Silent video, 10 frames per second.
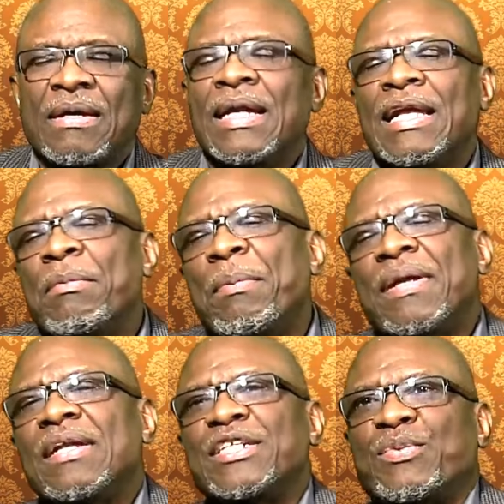Let me put
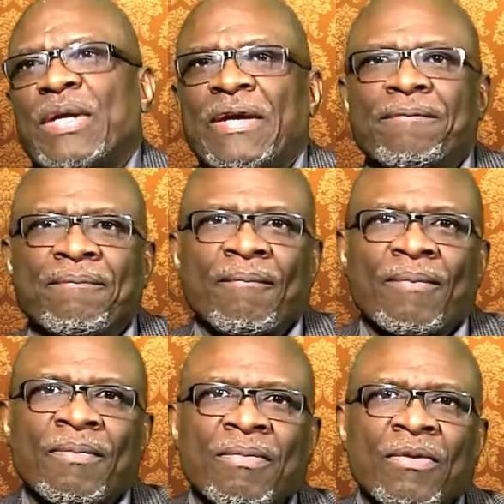it this way.
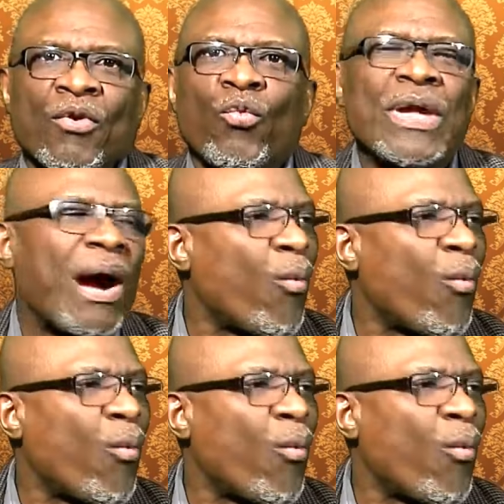We are